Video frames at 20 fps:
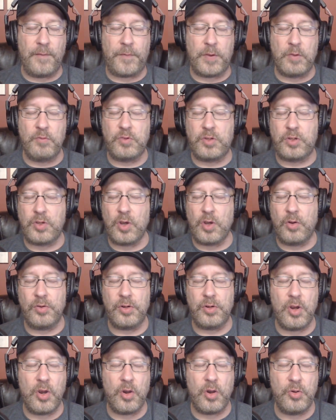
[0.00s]
if you
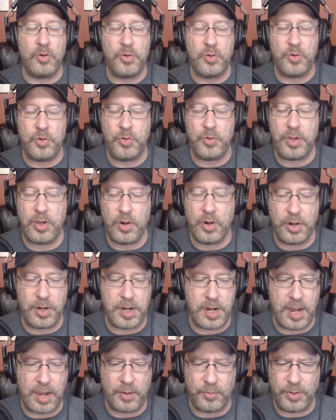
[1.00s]
don't know who your
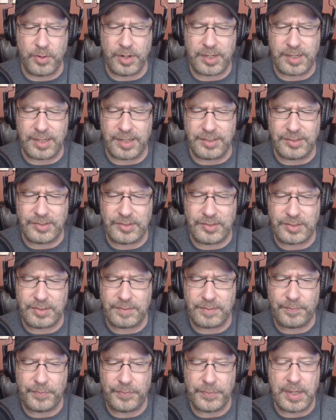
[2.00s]
network
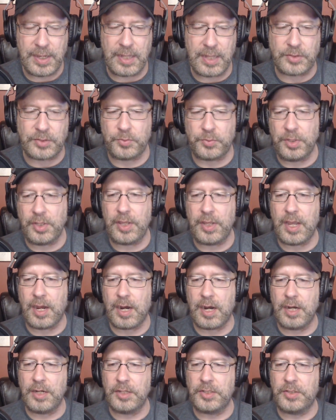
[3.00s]
is, it's really
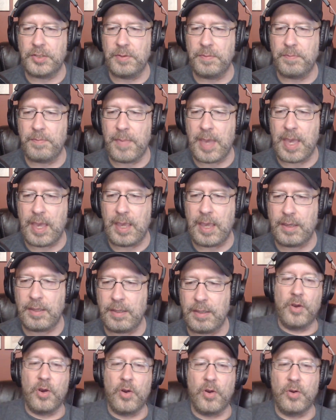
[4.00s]
hard to
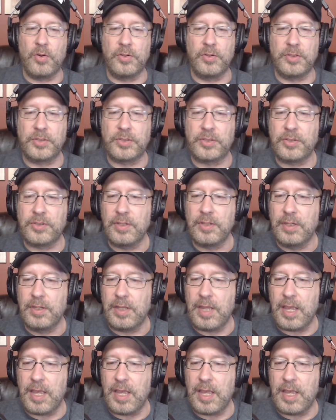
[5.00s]
make those